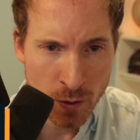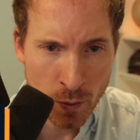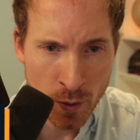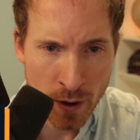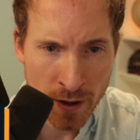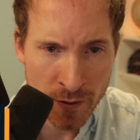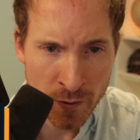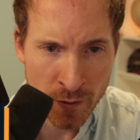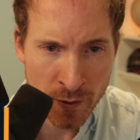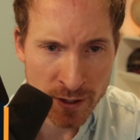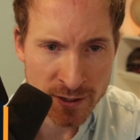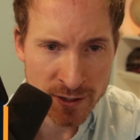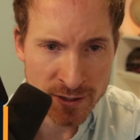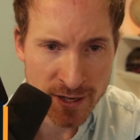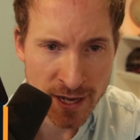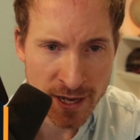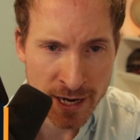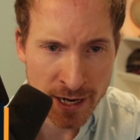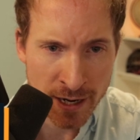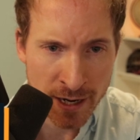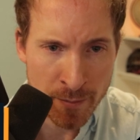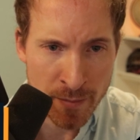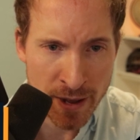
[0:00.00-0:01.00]
whether it's
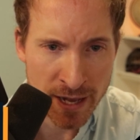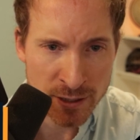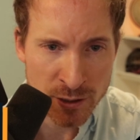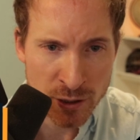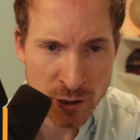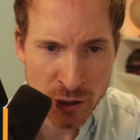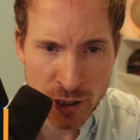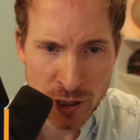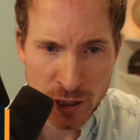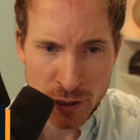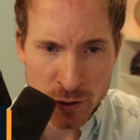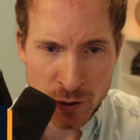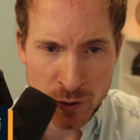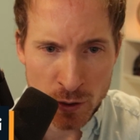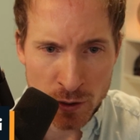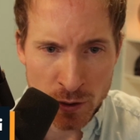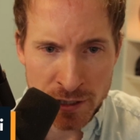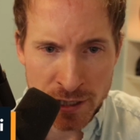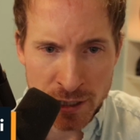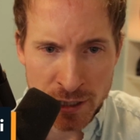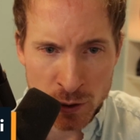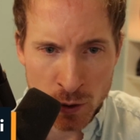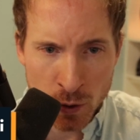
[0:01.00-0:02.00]
sending a message in a
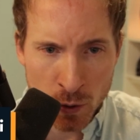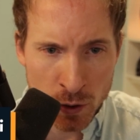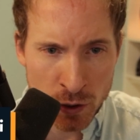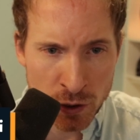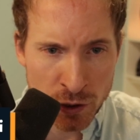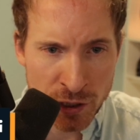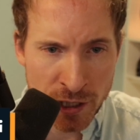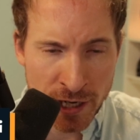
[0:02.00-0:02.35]
certain Discord